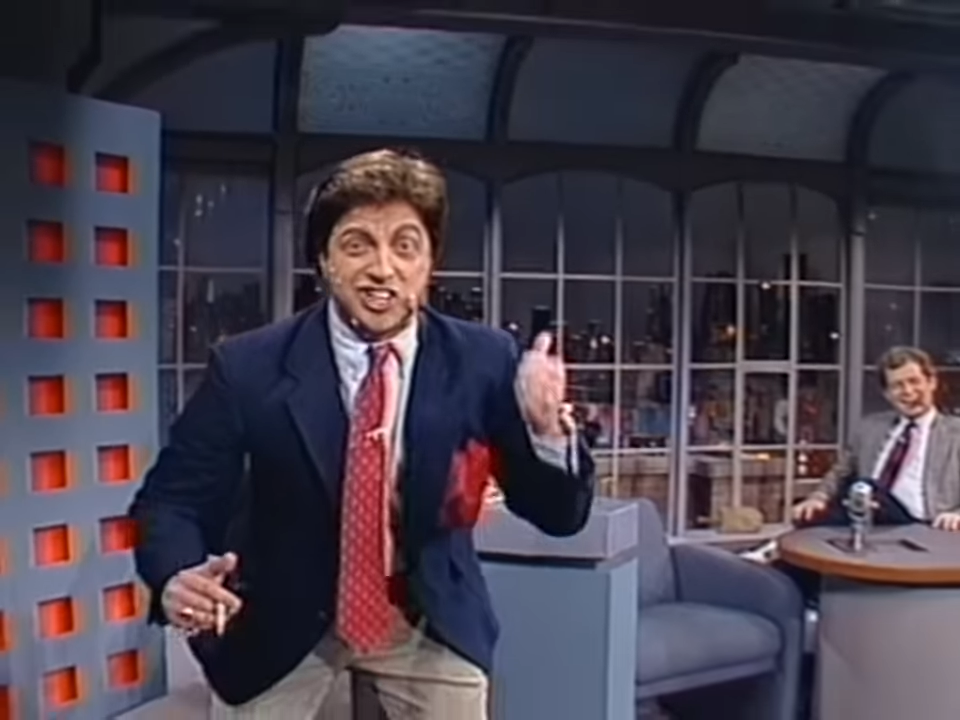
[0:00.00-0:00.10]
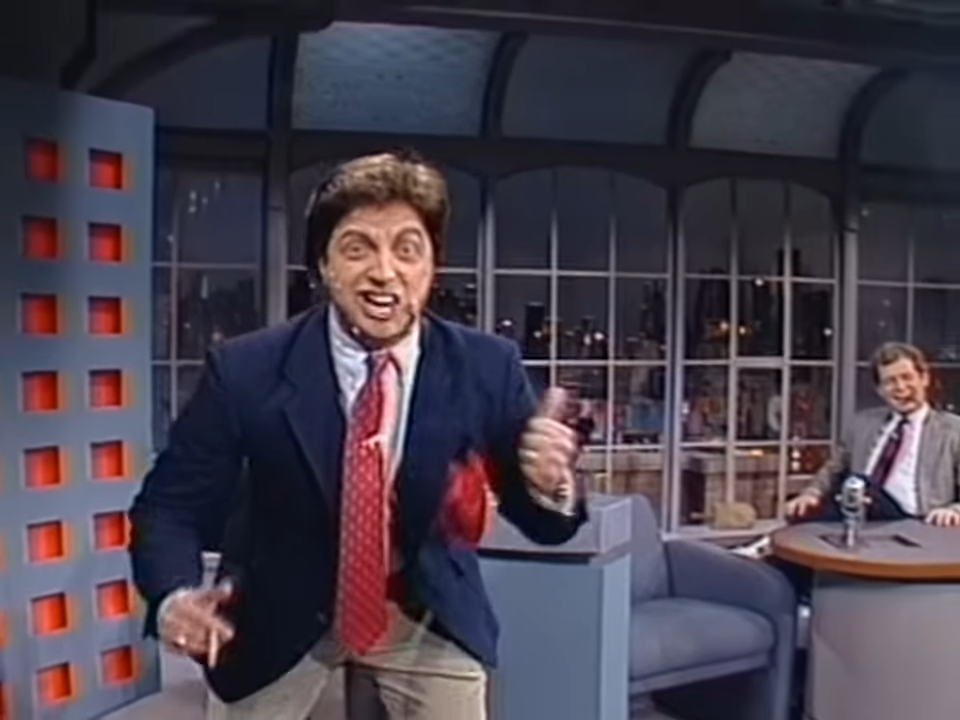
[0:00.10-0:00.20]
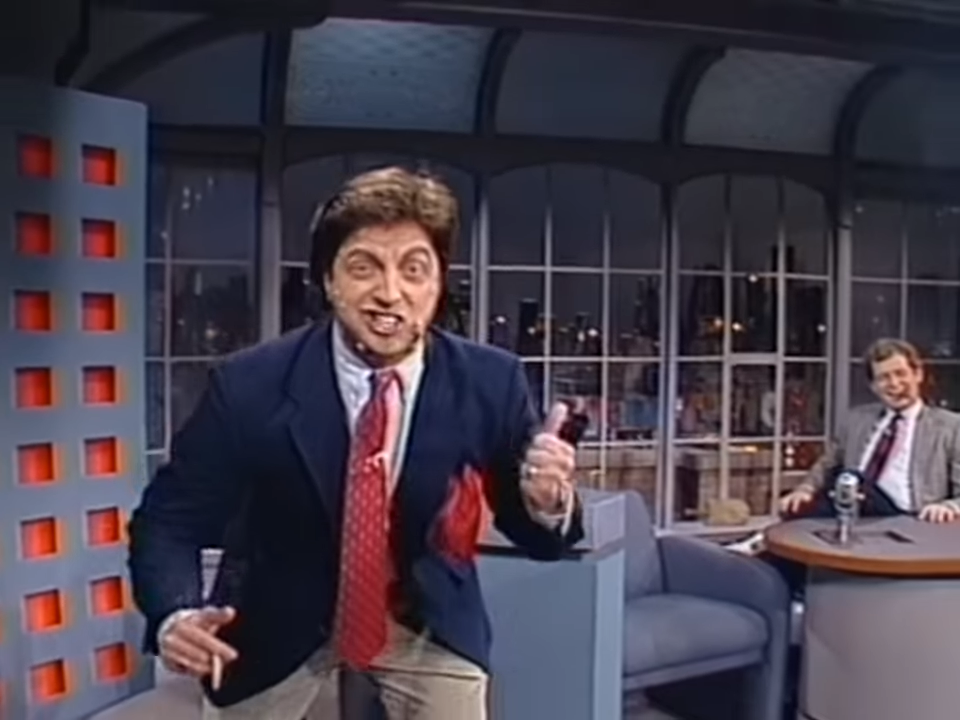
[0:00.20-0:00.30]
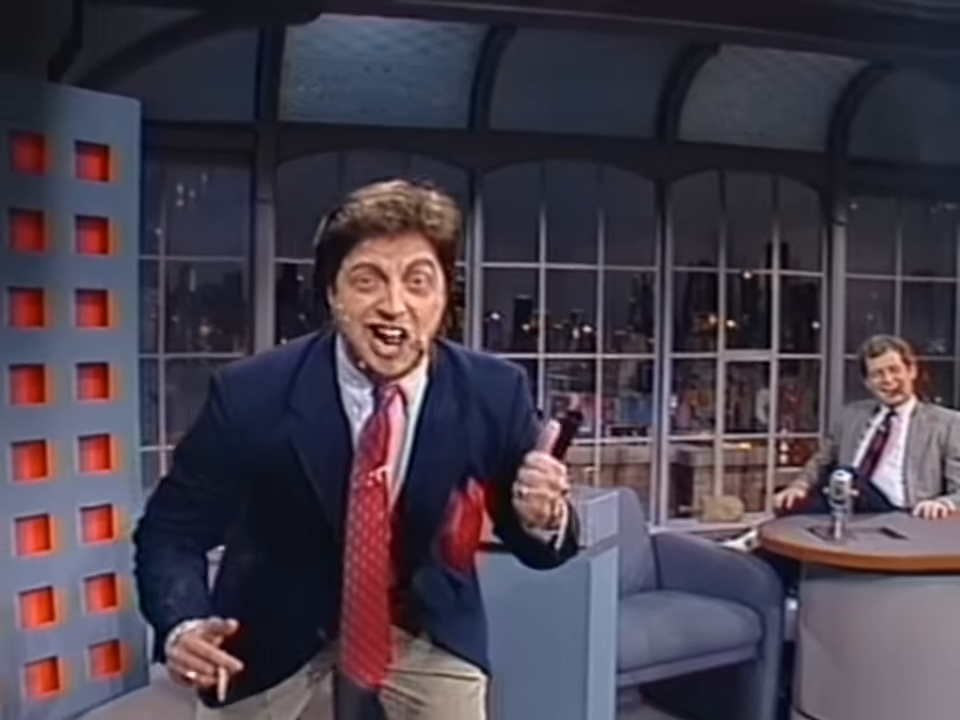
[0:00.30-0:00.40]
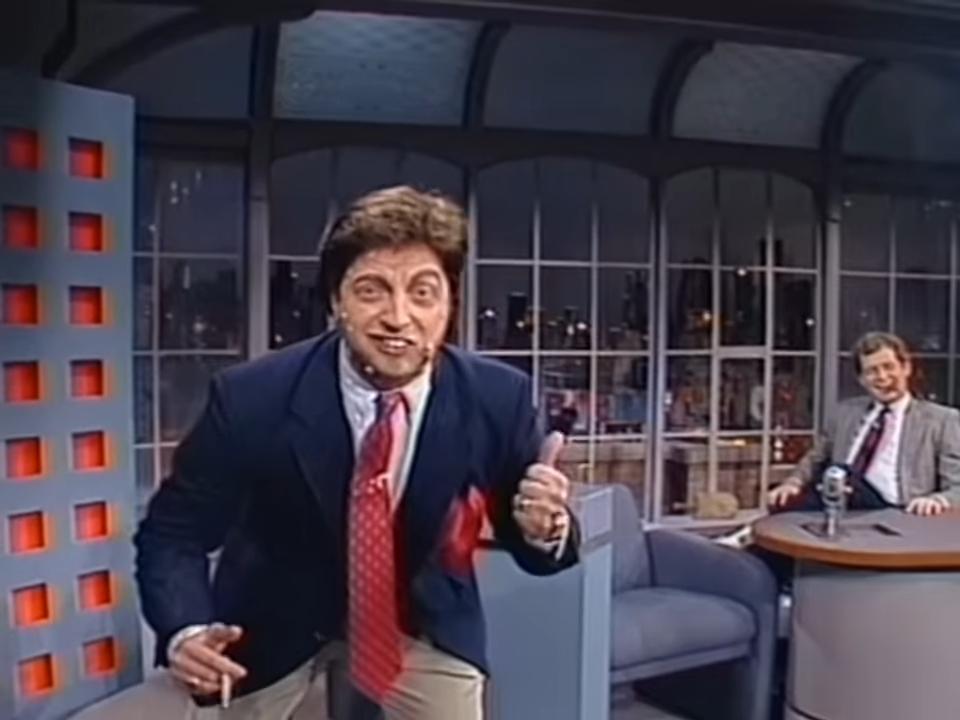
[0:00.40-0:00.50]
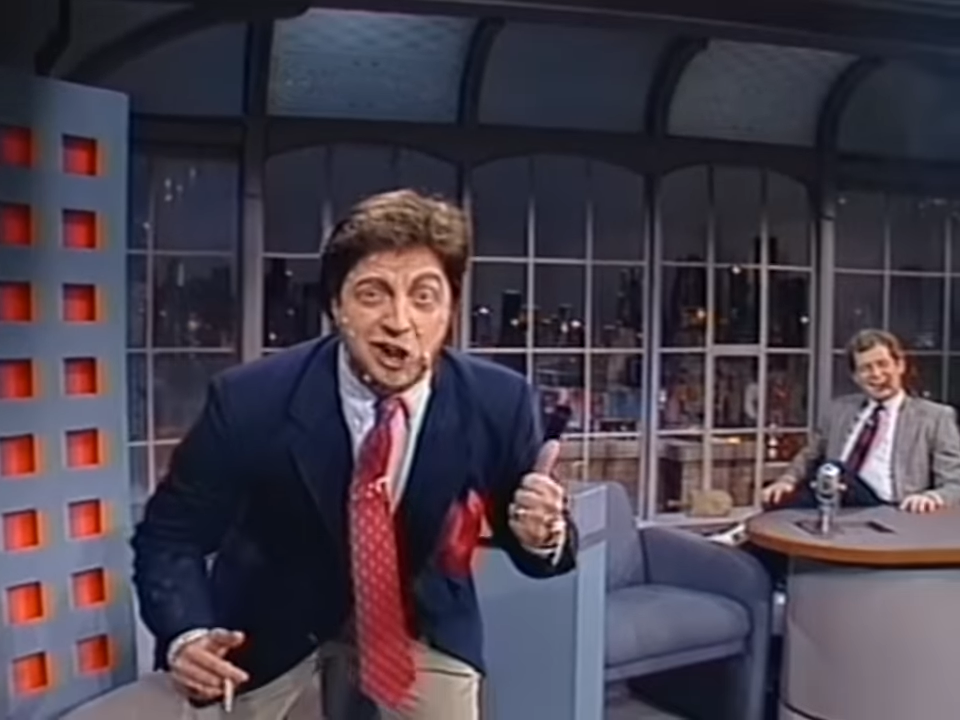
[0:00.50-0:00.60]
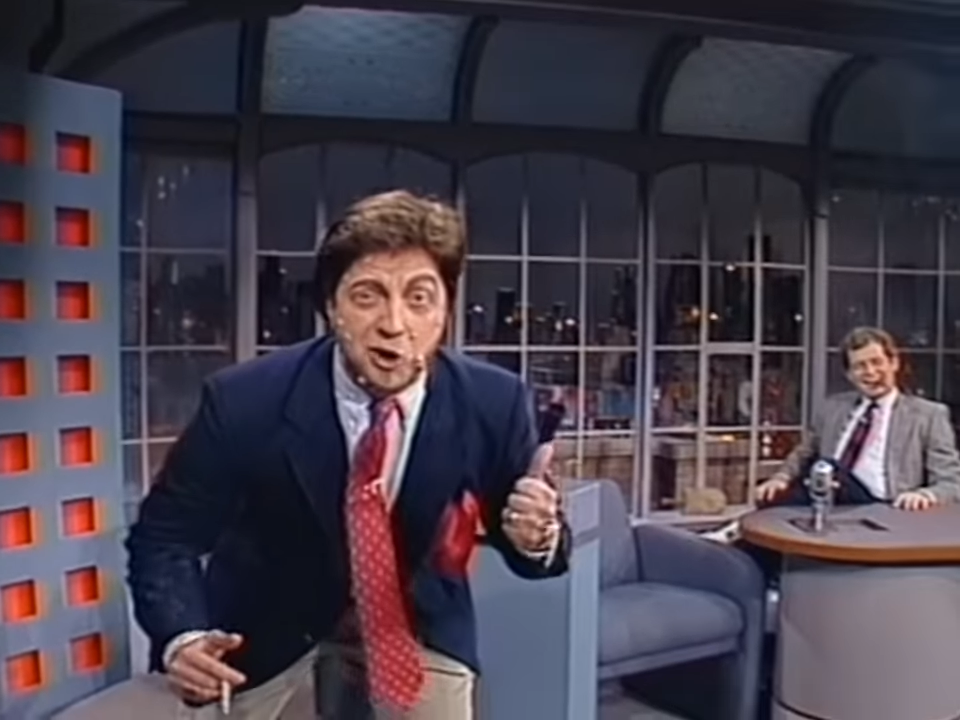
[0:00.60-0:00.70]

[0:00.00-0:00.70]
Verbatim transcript: just like the